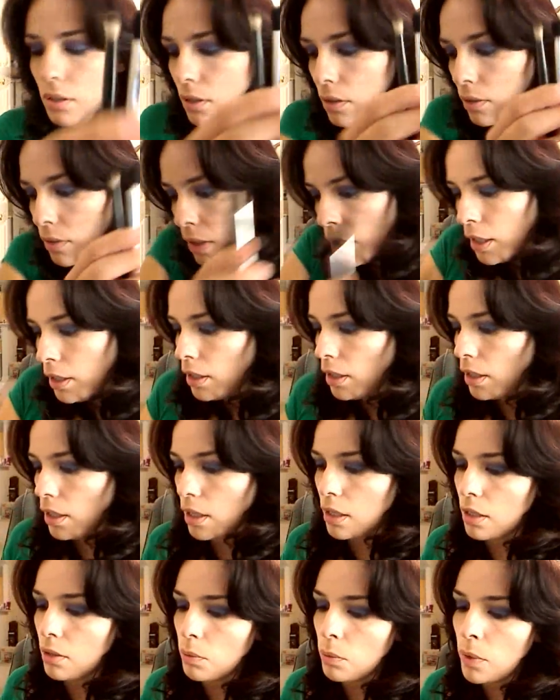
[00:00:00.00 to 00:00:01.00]
Okay,
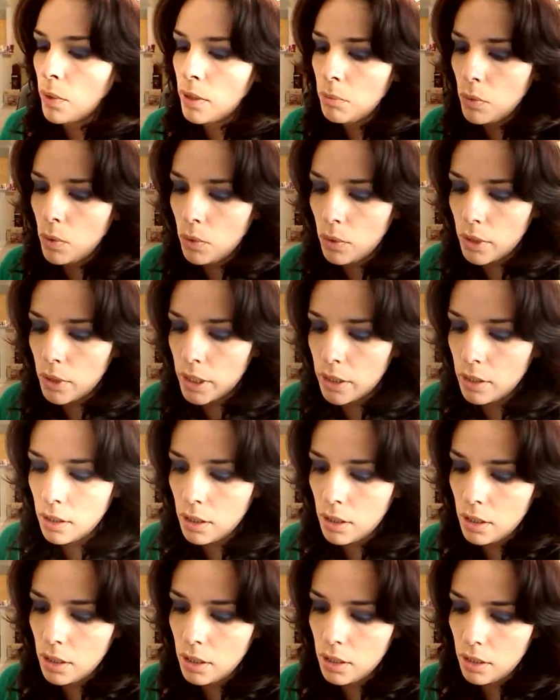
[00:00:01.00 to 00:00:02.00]
and then one more.
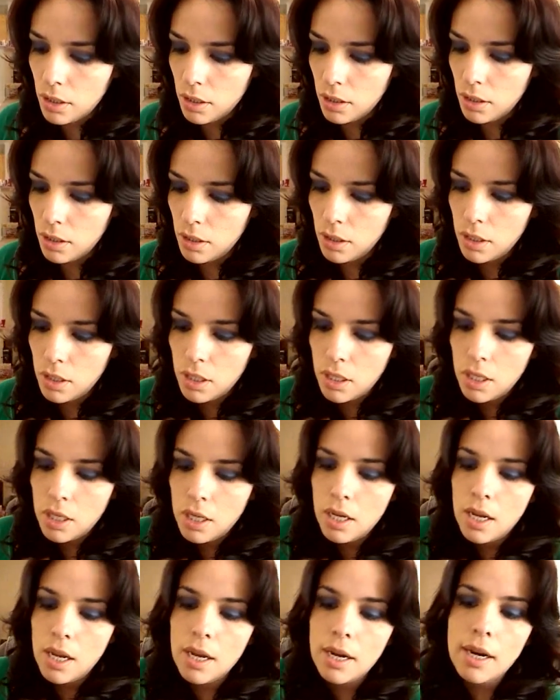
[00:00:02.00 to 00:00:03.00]

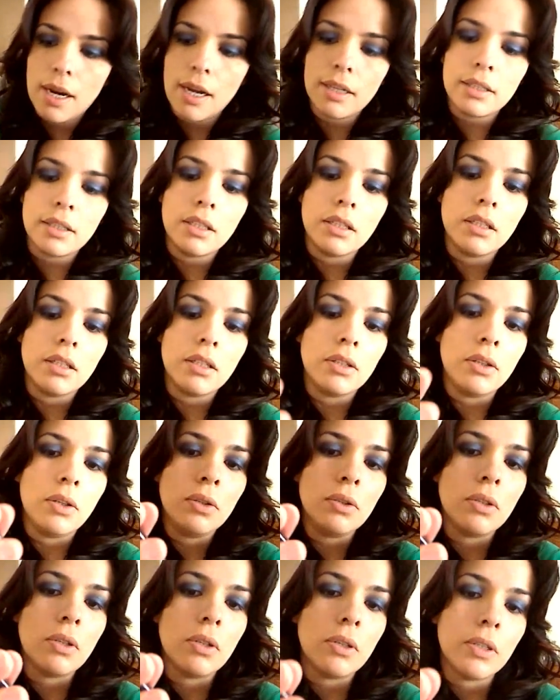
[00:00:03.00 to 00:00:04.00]
I got the
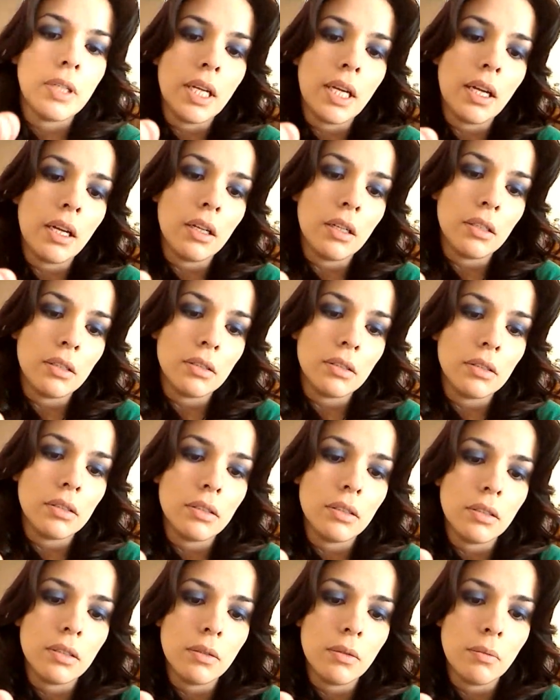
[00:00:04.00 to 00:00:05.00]
Loew-Cornell
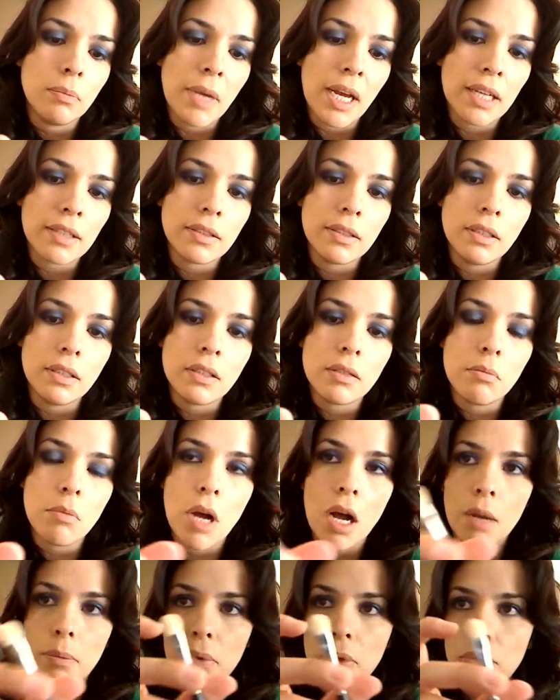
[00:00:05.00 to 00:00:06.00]
Maxine's
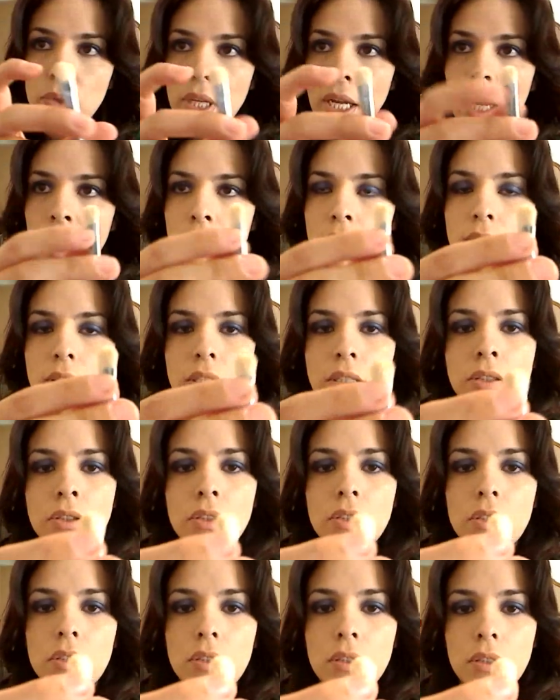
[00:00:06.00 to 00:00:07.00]
Mop three eighths
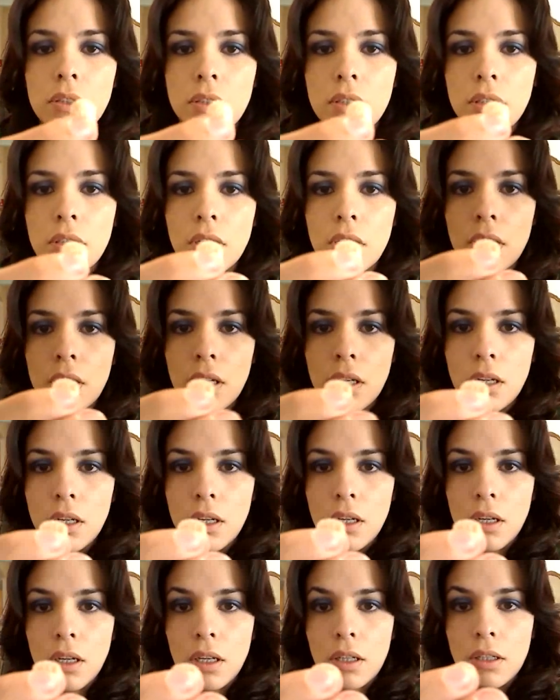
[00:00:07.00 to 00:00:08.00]
inch,
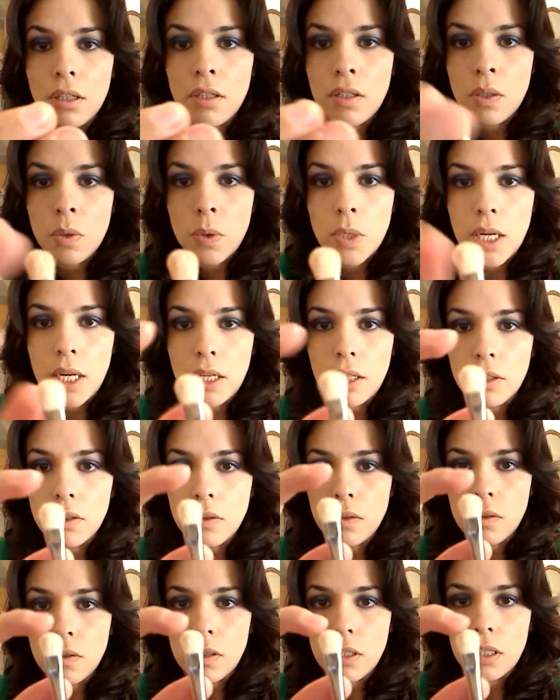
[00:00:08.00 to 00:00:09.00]
and this one I
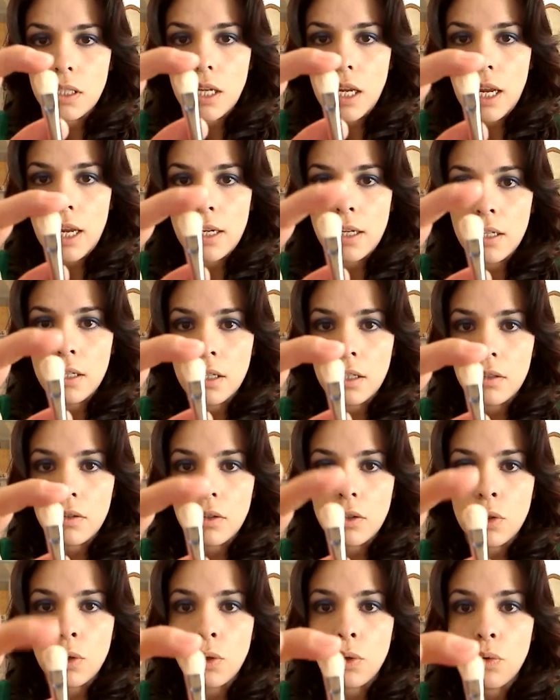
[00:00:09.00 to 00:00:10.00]
used today, and it
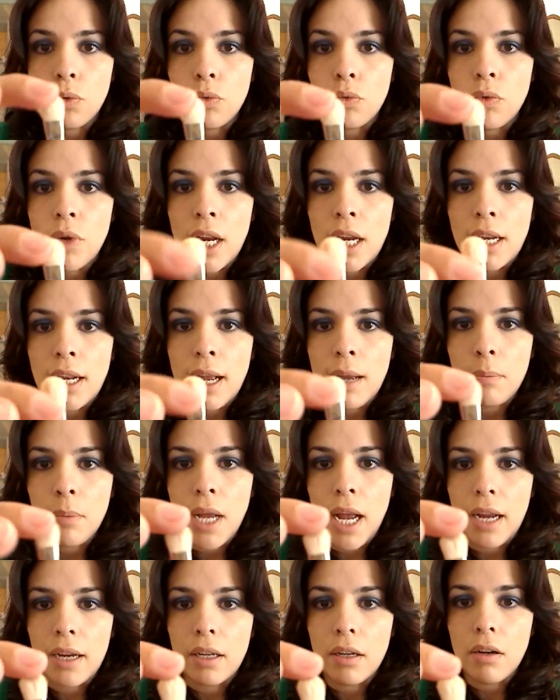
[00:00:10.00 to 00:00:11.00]
is great at
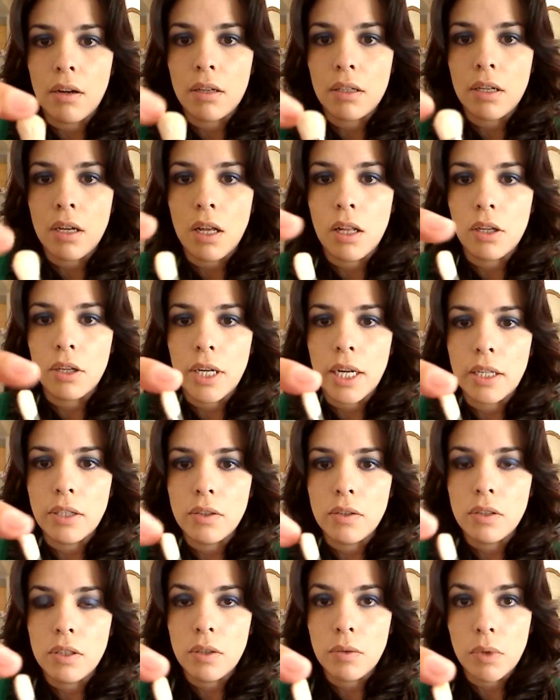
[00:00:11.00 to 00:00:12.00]
packing on color. I
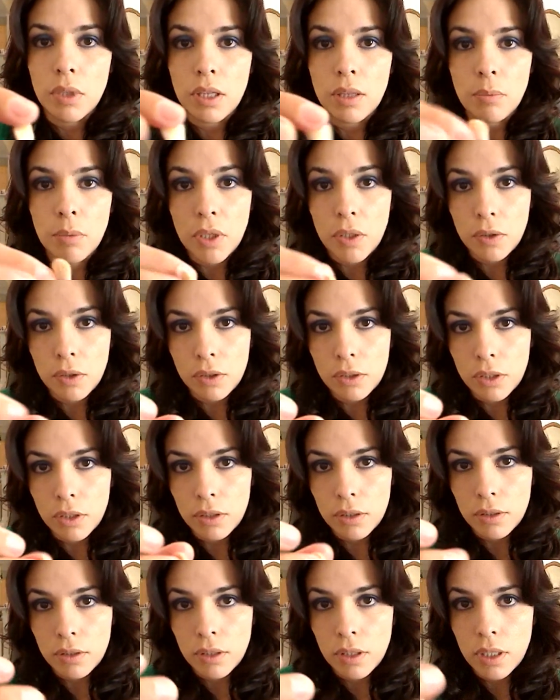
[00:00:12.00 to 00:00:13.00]
used it with the
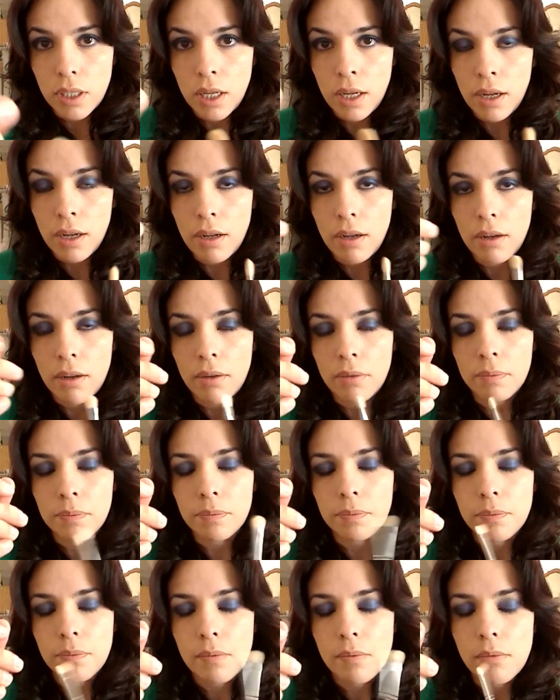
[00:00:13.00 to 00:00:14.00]
mineral
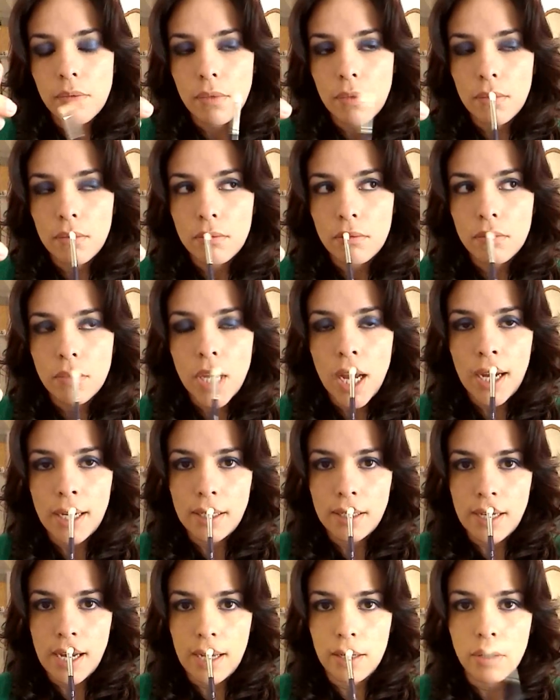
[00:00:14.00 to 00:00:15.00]
um,
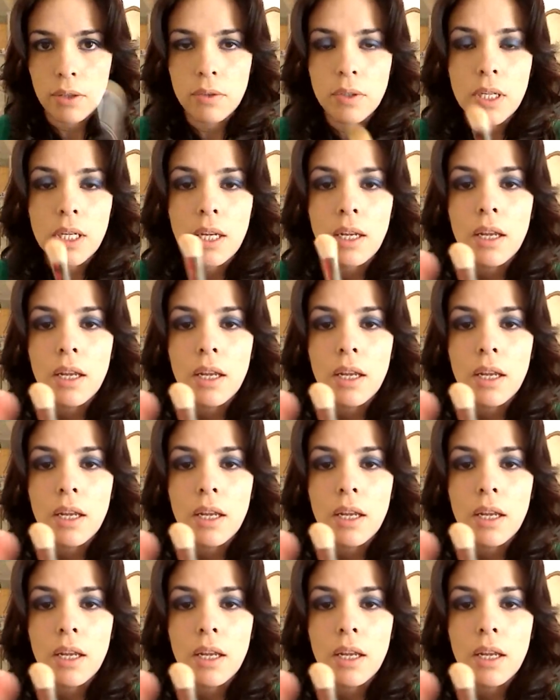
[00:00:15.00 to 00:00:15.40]
eyeshadow,